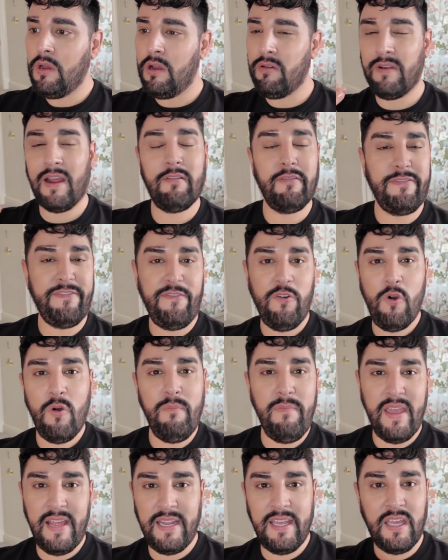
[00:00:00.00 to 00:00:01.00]
around 4
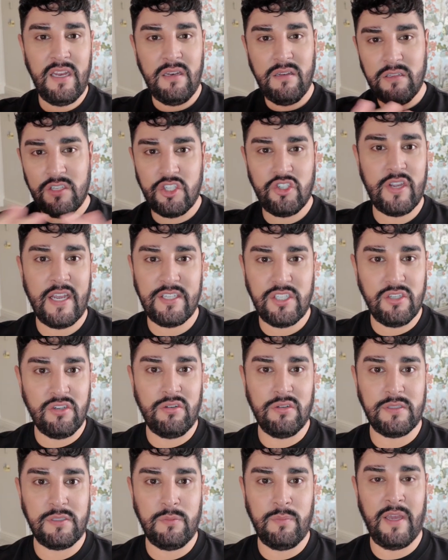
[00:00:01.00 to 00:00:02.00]
million stretched
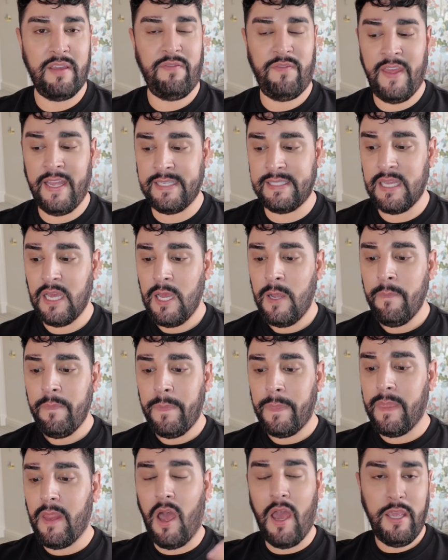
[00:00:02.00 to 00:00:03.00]
across all my things.
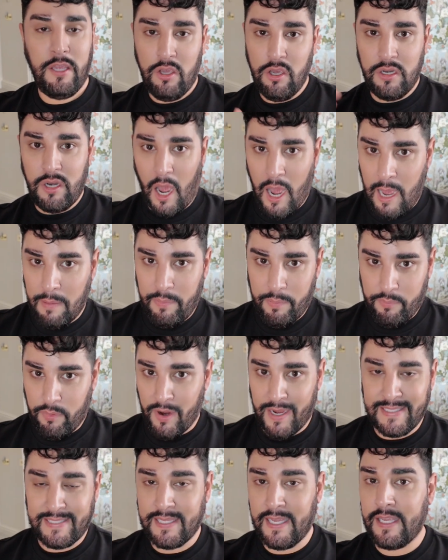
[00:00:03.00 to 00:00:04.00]
I could up
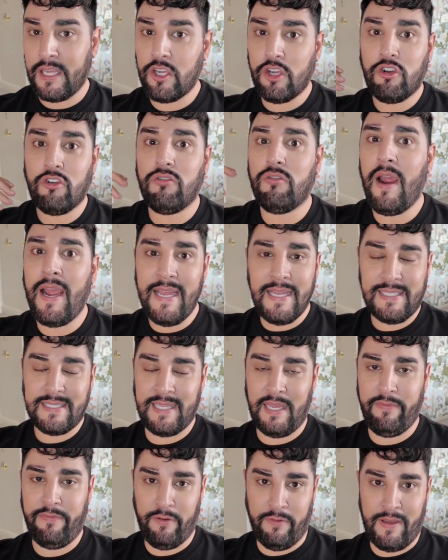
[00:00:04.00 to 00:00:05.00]
price like
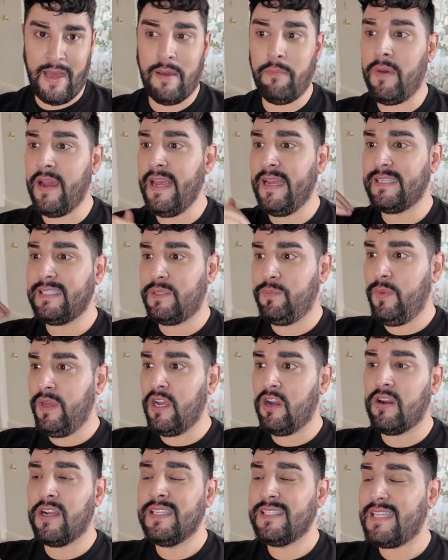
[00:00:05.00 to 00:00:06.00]
crazy for that. My
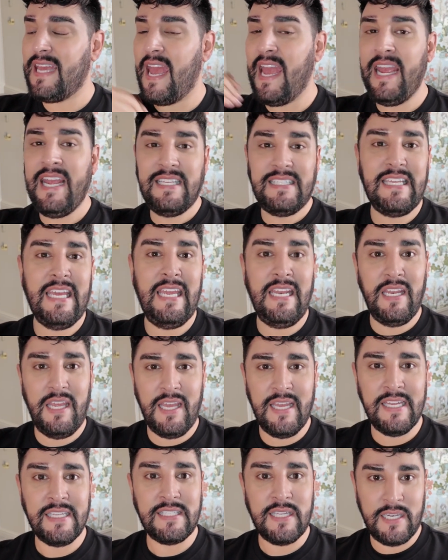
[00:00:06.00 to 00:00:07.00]
experience, 18
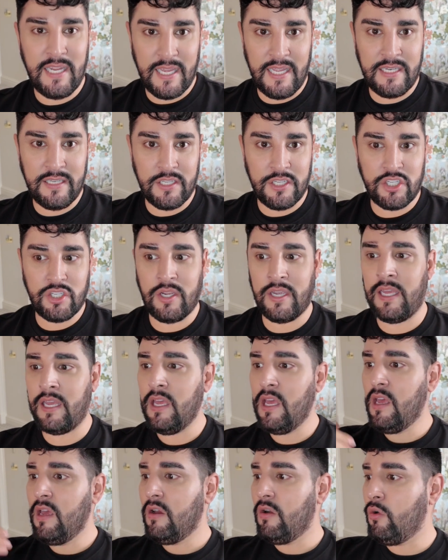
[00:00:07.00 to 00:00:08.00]
years in the industry,
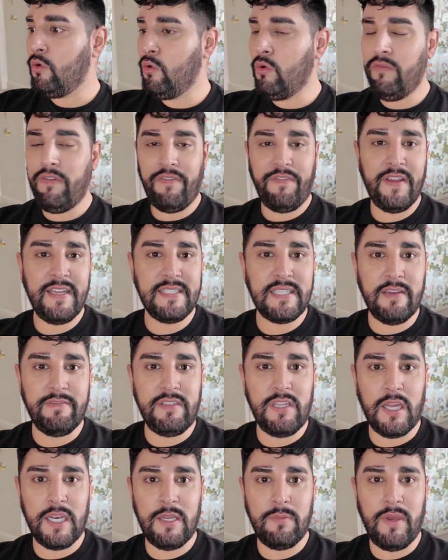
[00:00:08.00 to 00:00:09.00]
all the things
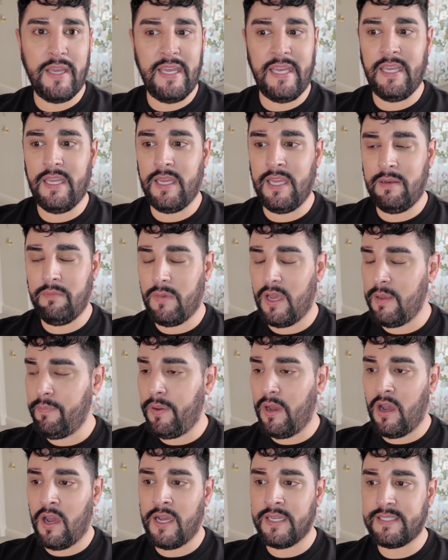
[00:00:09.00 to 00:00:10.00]
I've done in my
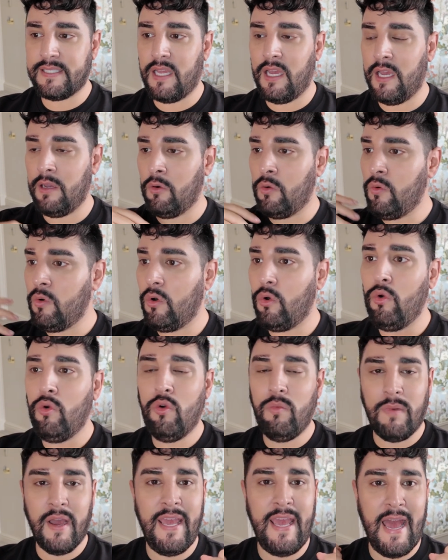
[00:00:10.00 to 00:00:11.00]
past,
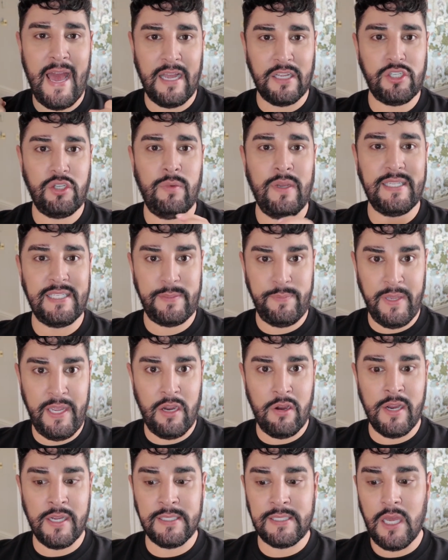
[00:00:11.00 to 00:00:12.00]
all my actual
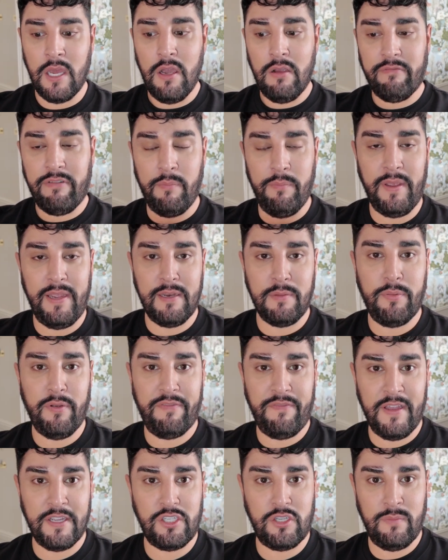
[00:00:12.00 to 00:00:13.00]
experience from being a
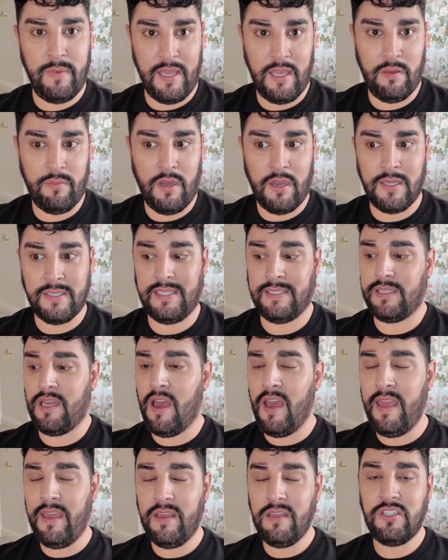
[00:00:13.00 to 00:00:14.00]
professional makeup artist,
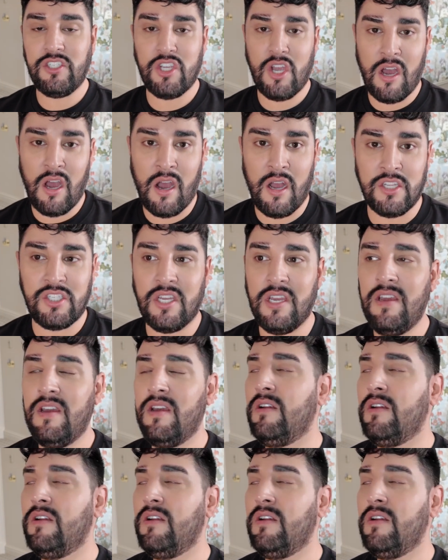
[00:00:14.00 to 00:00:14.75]
I could charge